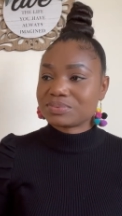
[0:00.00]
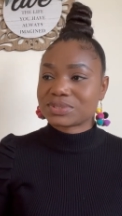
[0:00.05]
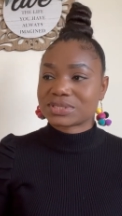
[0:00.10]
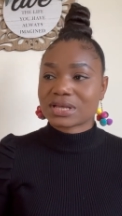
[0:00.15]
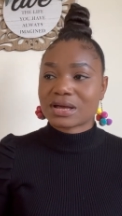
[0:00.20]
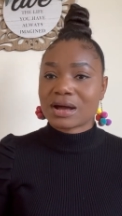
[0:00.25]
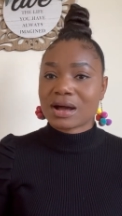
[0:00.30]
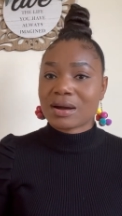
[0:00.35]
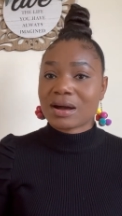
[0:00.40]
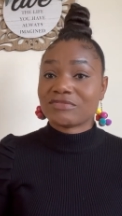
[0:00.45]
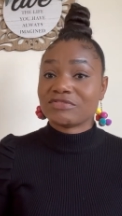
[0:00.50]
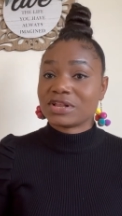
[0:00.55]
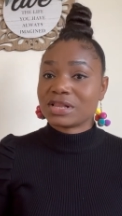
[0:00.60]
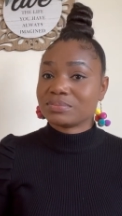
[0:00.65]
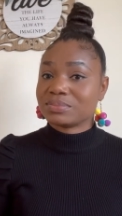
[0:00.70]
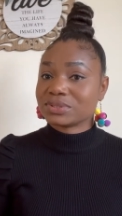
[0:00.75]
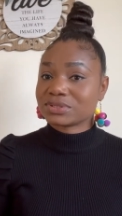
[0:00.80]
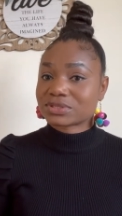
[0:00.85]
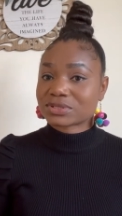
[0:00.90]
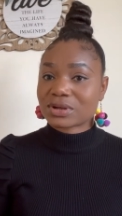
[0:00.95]

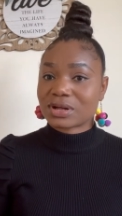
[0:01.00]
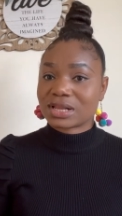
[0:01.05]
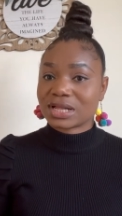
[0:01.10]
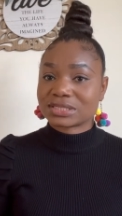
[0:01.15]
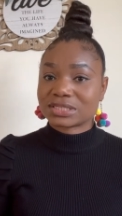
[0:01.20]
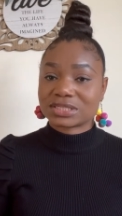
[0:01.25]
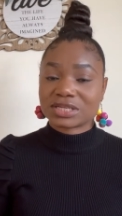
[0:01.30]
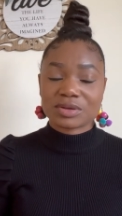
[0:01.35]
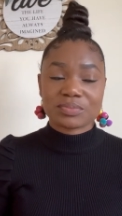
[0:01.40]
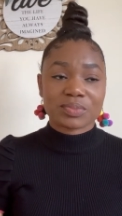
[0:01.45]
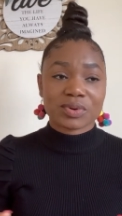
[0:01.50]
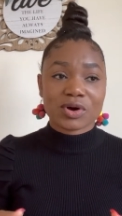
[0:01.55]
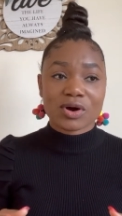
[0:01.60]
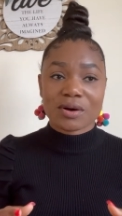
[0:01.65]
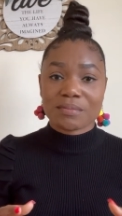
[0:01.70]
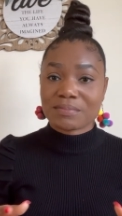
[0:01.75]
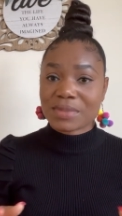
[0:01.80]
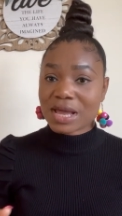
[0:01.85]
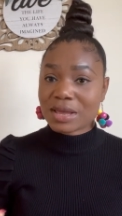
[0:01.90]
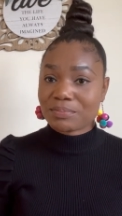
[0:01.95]
available scholarship on
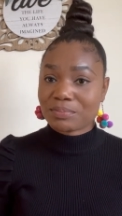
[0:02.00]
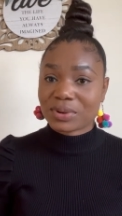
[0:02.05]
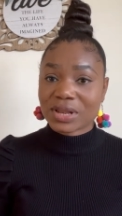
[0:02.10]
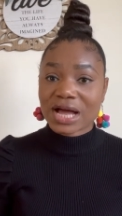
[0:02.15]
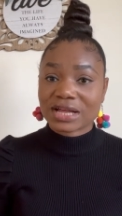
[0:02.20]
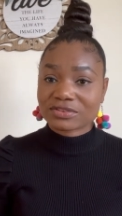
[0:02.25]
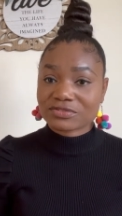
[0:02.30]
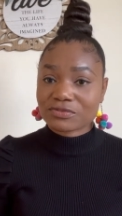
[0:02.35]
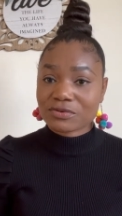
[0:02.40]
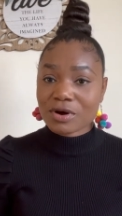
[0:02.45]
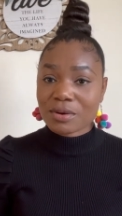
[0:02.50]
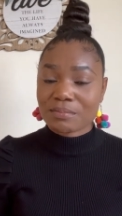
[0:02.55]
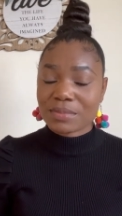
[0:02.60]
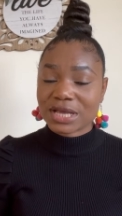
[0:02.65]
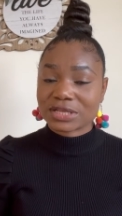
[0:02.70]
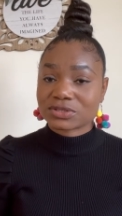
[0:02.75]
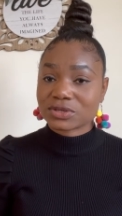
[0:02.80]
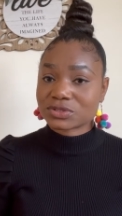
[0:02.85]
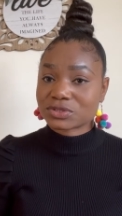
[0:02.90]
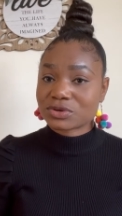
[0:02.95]
my platform, my
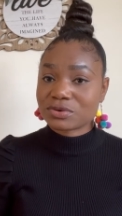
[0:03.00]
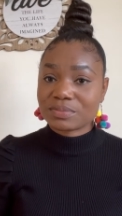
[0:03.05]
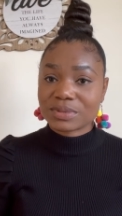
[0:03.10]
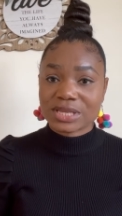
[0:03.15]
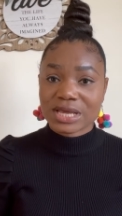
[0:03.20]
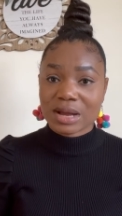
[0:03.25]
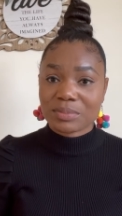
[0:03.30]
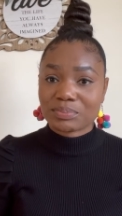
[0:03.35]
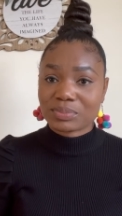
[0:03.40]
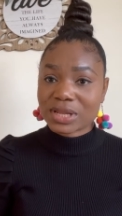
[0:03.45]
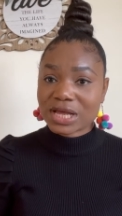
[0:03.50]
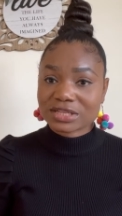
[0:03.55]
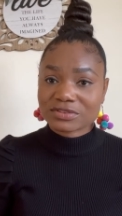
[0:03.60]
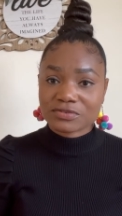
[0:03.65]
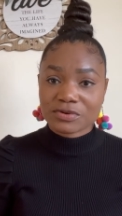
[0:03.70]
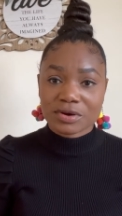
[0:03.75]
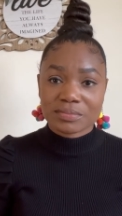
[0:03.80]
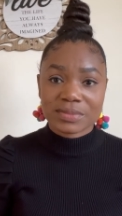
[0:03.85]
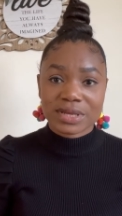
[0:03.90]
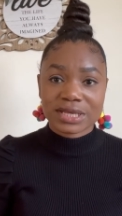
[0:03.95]
social media
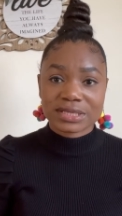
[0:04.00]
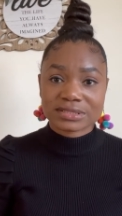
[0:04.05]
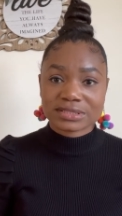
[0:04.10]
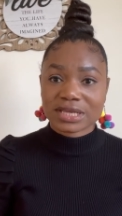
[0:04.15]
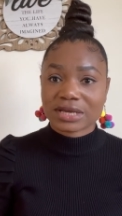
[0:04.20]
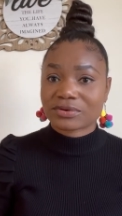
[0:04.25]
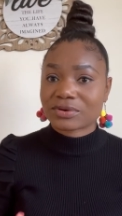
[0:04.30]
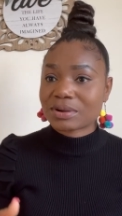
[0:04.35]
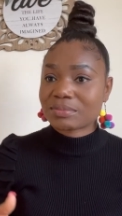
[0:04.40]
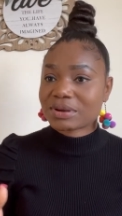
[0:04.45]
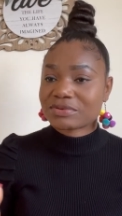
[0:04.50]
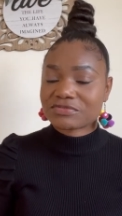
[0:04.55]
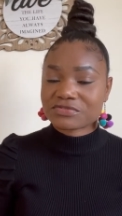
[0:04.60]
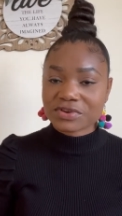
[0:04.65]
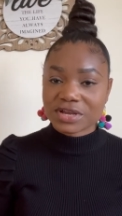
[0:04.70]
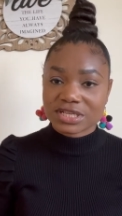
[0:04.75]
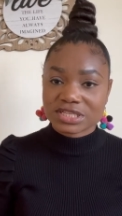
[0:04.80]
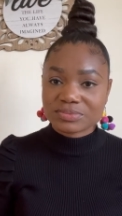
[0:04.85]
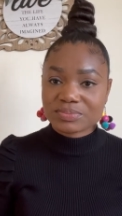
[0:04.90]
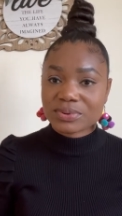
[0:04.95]
platform, Instagram and
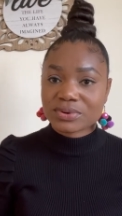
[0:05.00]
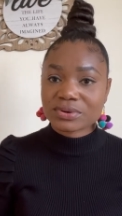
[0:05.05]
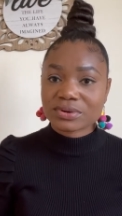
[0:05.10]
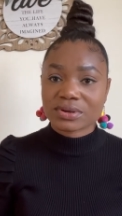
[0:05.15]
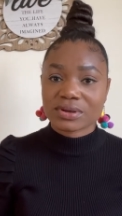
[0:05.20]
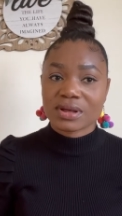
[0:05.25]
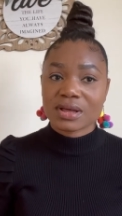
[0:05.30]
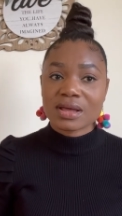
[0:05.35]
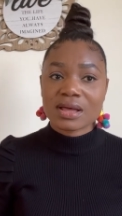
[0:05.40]
Facebook.